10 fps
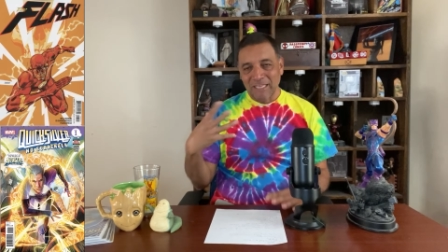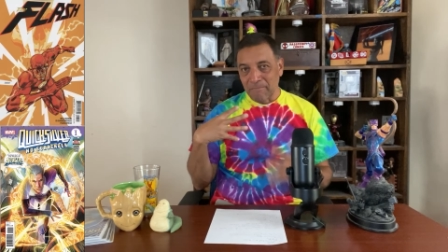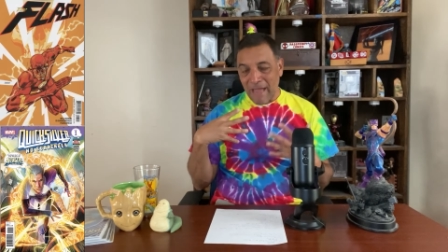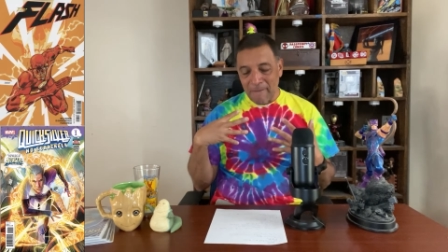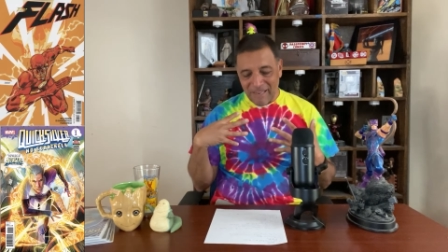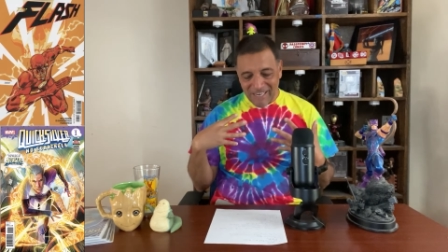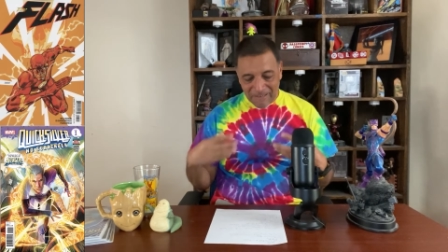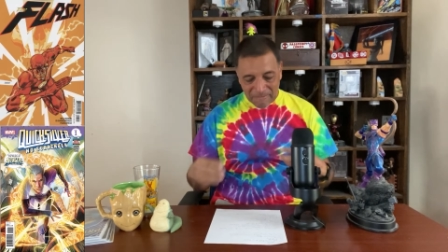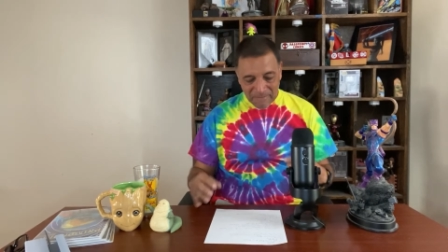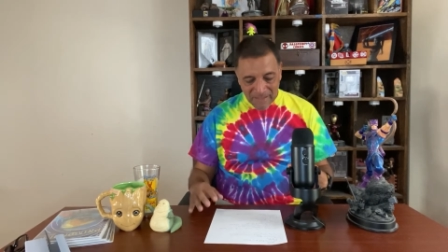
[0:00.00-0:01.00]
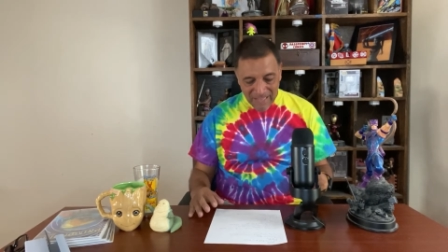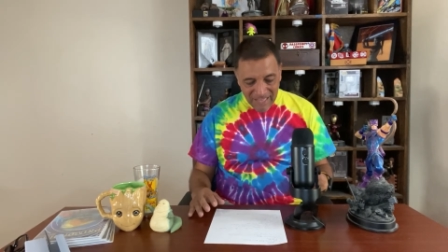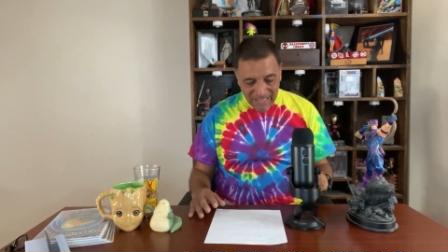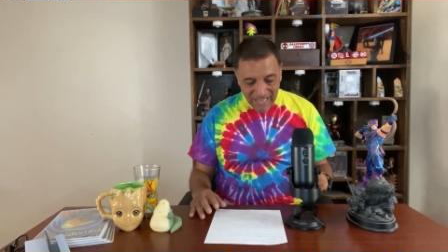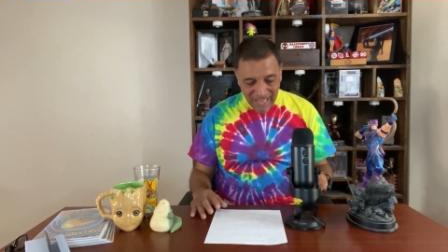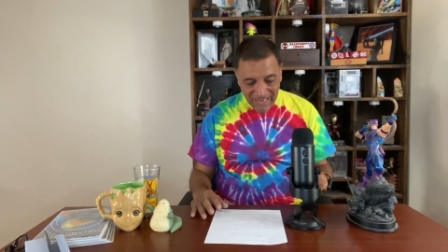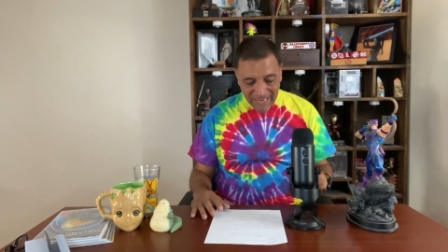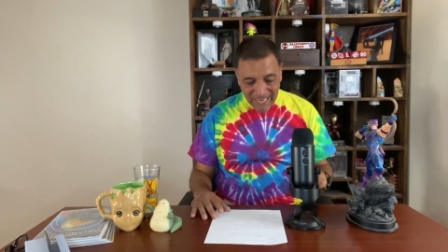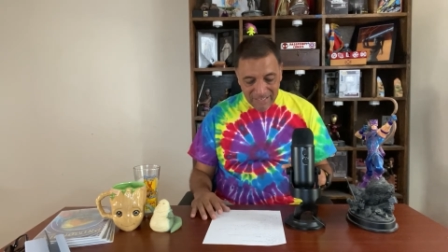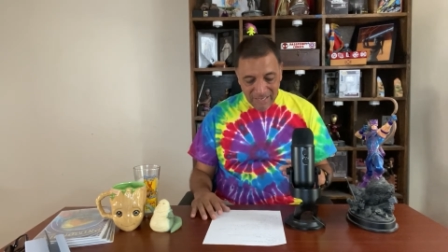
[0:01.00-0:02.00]
That's my opinion. Uh, uh,
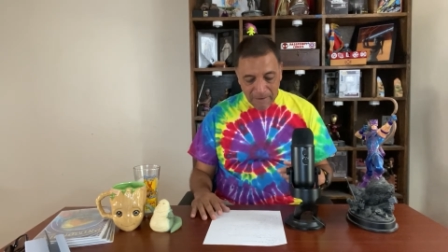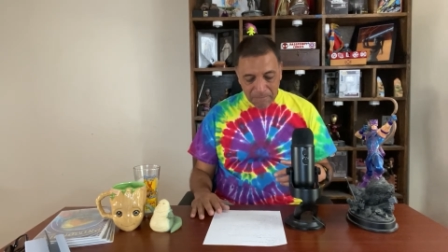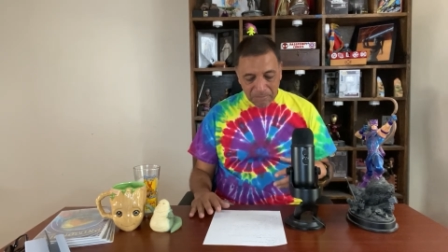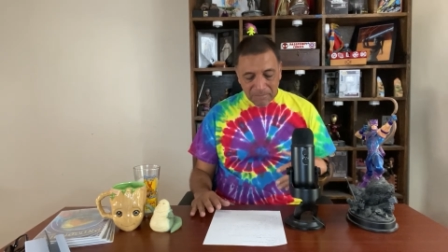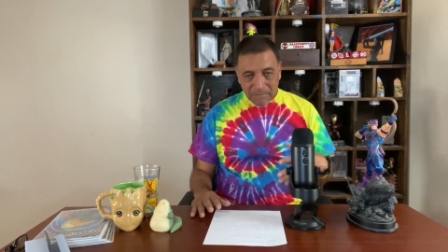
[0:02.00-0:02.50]
next up